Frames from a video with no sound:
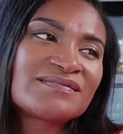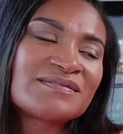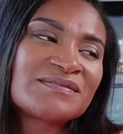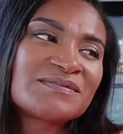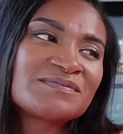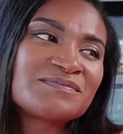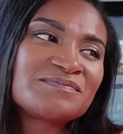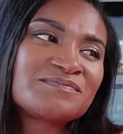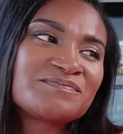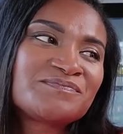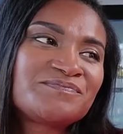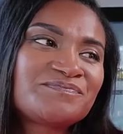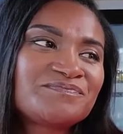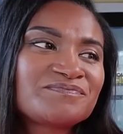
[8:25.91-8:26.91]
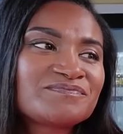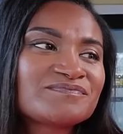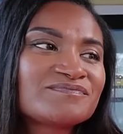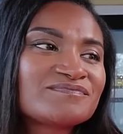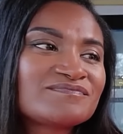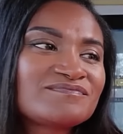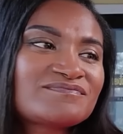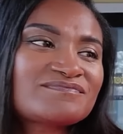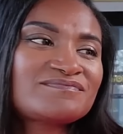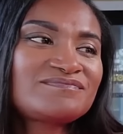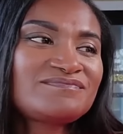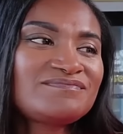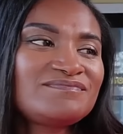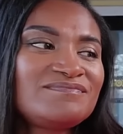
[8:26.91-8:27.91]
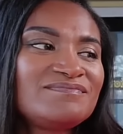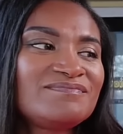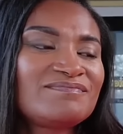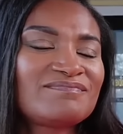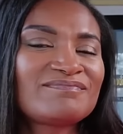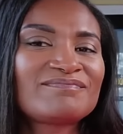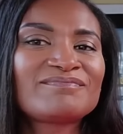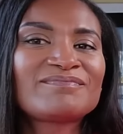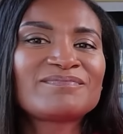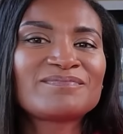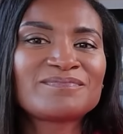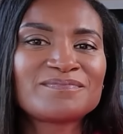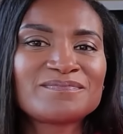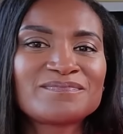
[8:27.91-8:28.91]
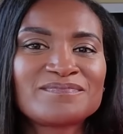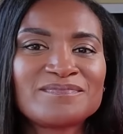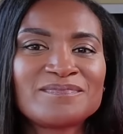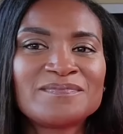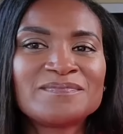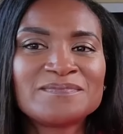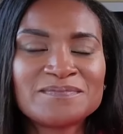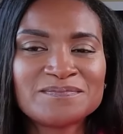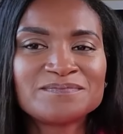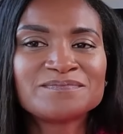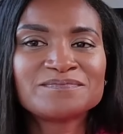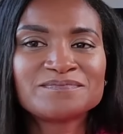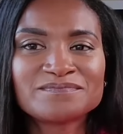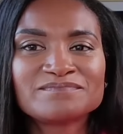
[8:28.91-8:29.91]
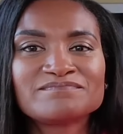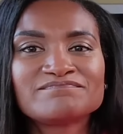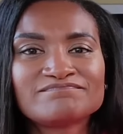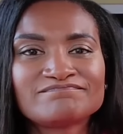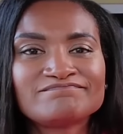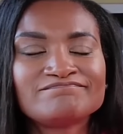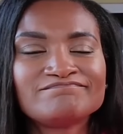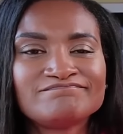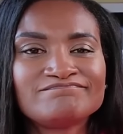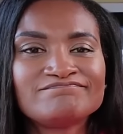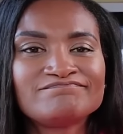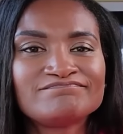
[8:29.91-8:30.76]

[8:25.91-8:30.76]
(silent)